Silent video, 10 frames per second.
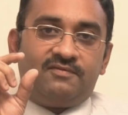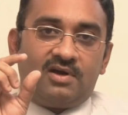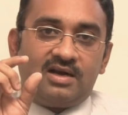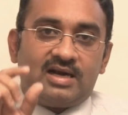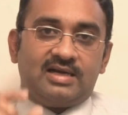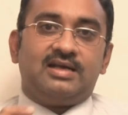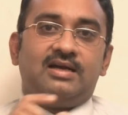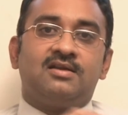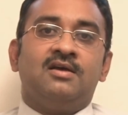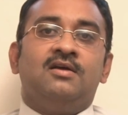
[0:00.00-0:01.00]
for an
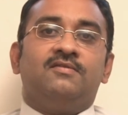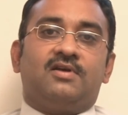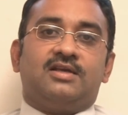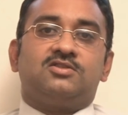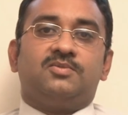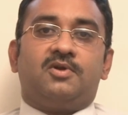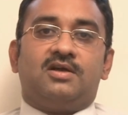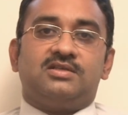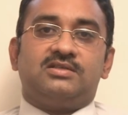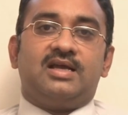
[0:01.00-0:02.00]
adult for us to
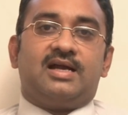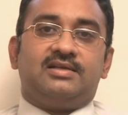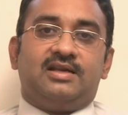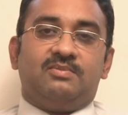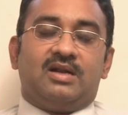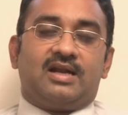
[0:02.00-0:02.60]
process the arterial blood